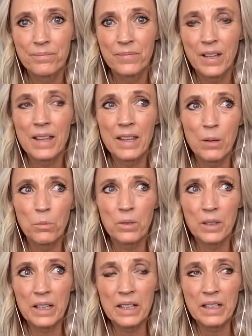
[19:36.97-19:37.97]
And they
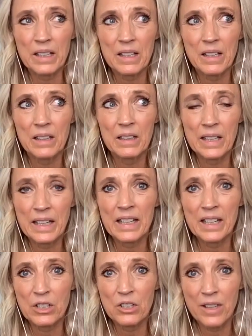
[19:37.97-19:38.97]
really lean
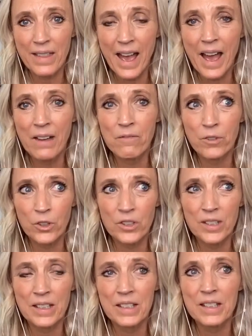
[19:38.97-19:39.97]
into that
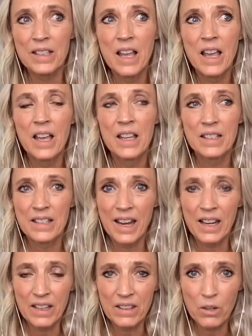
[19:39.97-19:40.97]
versus staying
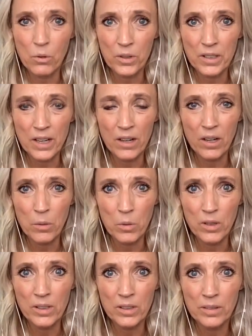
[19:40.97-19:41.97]
in the ordinary
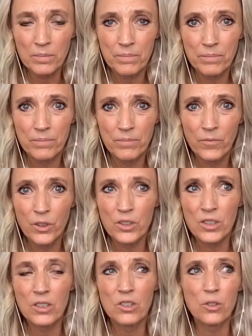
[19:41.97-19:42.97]
world
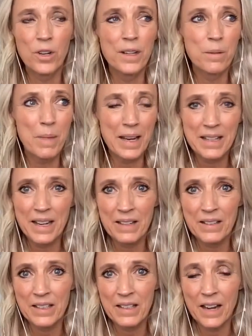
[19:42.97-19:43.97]
versus trying to maintain
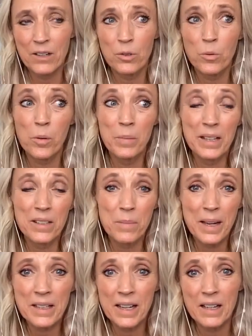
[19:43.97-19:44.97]
the status quo because
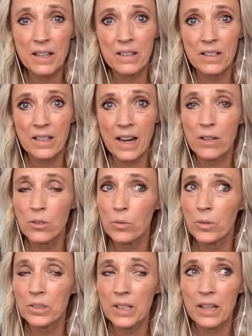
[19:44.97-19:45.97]
maintaining the status quo
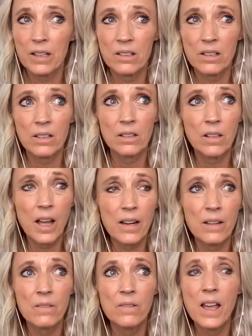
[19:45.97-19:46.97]
takes a lot
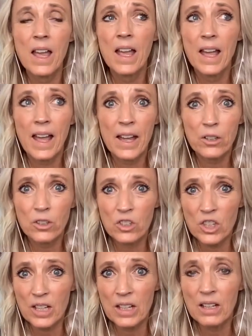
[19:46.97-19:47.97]
of
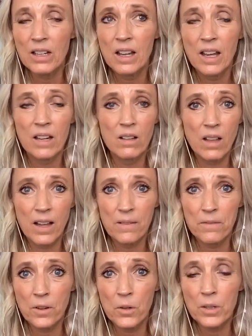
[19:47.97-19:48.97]
energy and a lot of
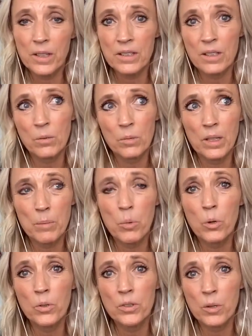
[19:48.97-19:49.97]
focus and it really
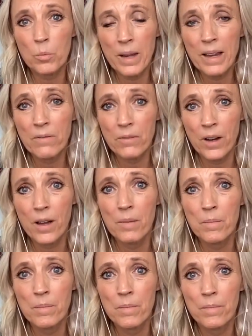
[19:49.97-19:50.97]
pulls away
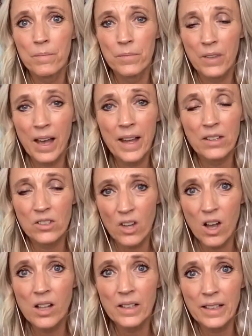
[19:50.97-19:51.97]
from the highest
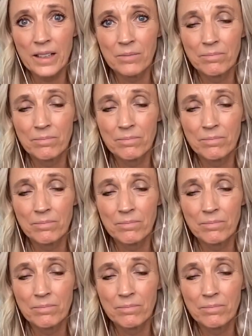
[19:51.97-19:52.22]
calling.